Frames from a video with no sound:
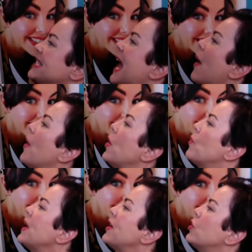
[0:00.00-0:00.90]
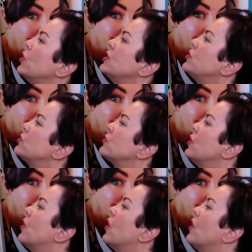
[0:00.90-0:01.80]
Now, we could
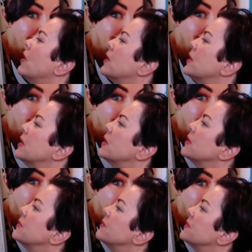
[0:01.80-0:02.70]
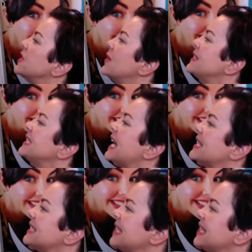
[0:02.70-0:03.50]
draw Dozy Daisy